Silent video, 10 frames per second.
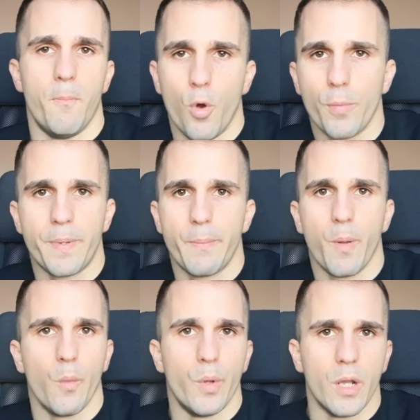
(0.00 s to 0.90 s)
more
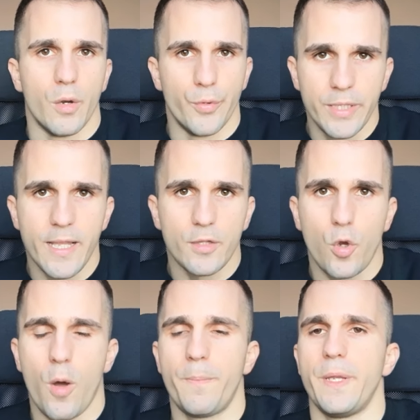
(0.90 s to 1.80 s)
people will read that
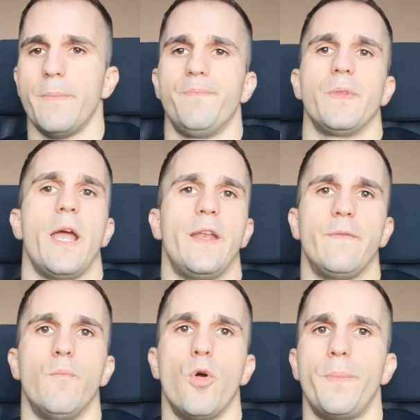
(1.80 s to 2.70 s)
copy. And
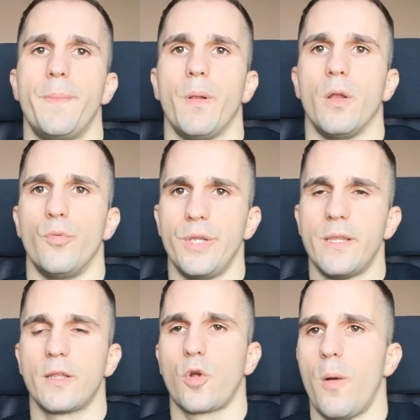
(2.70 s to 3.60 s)
if more people read
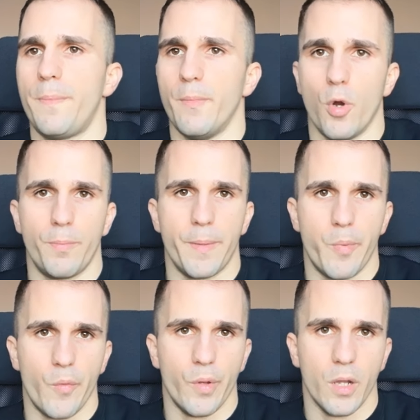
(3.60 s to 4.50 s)
that copy, more
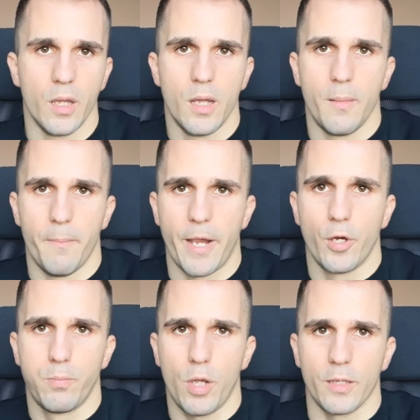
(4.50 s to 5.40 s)
people will buy
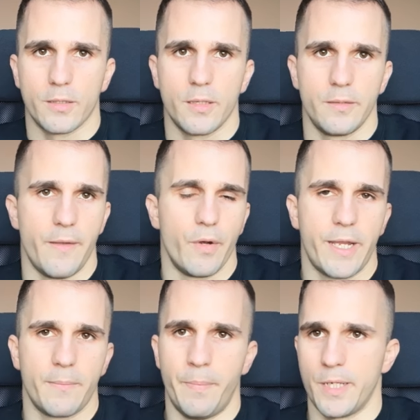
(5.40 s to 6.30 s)
your product. They will
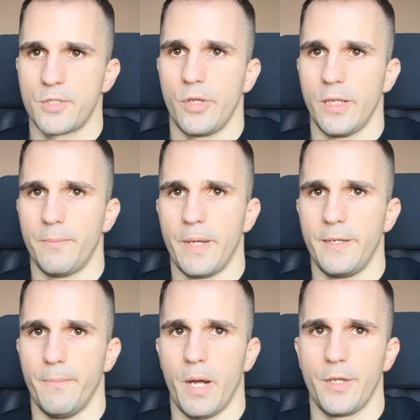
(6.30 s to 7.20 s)
get persuaded
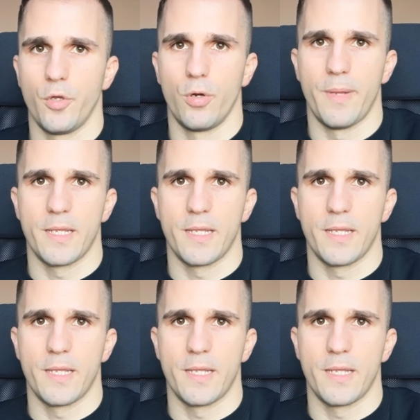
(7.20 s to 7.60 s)
by your